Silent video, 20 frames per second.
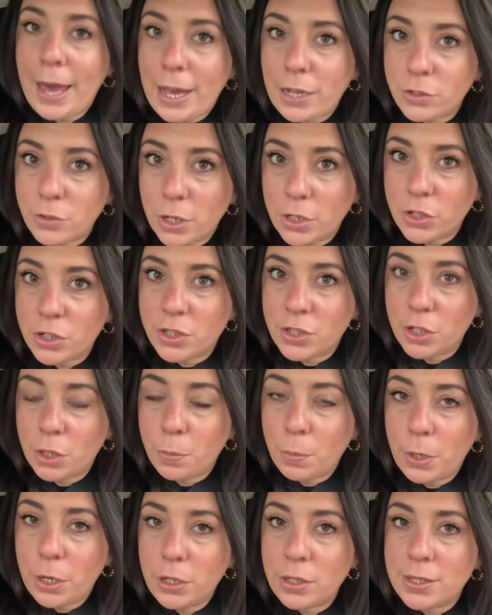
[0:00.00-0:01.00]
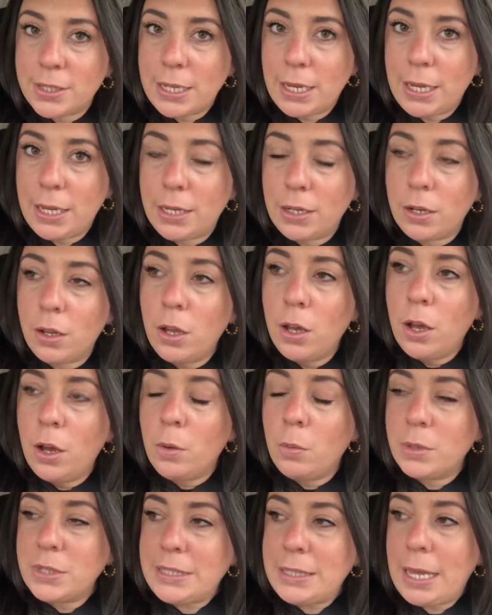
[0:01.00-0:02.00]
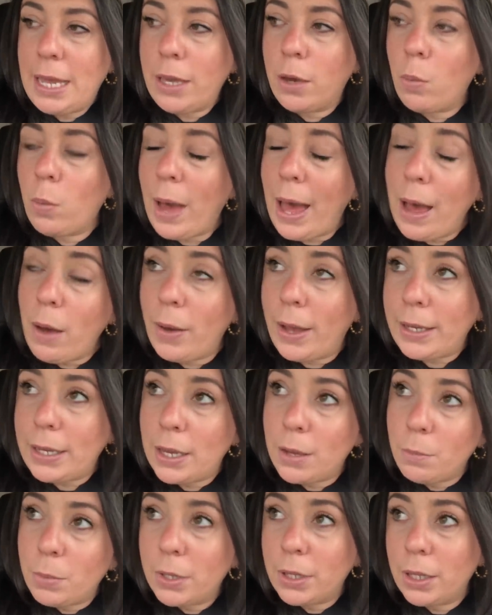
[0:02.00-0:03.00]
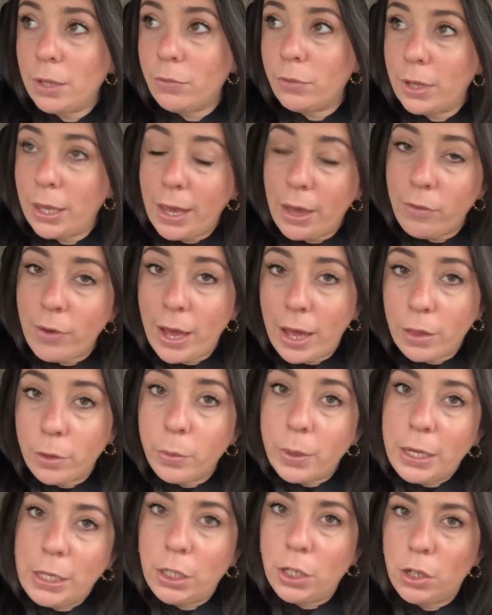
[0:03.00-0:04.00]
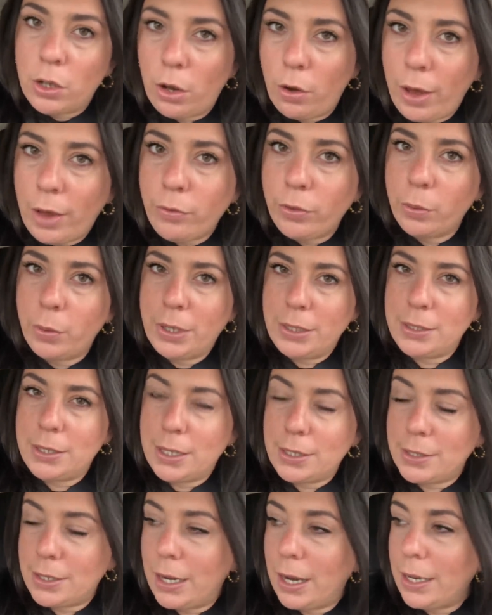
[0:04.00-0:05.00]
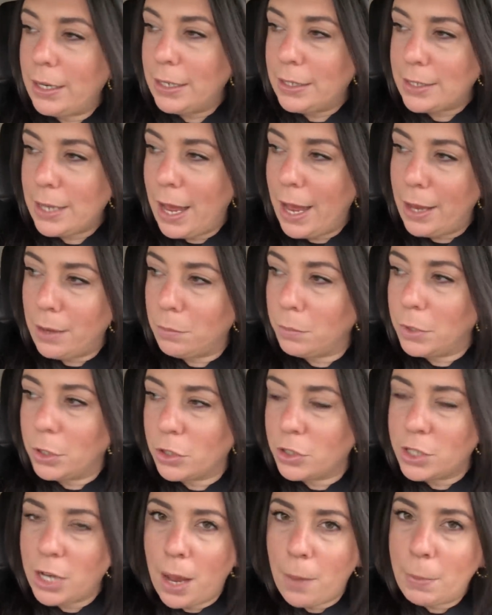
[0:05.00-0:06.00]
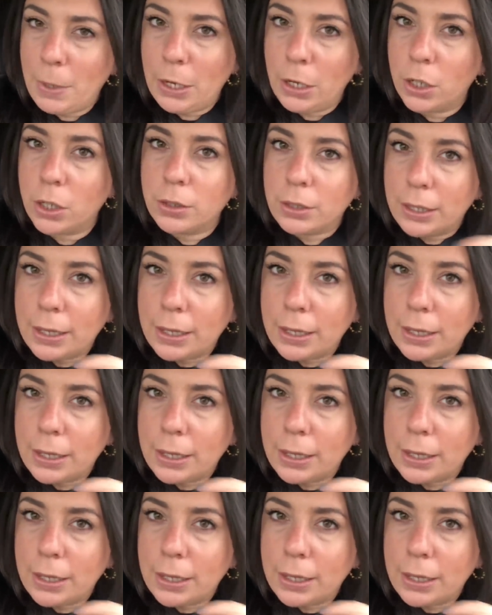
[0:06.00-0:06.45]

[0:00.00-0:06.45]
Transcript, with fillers: The cash register person was like, wow, I can't believe we have Halloween. You know, everyone says that anytime you're shopping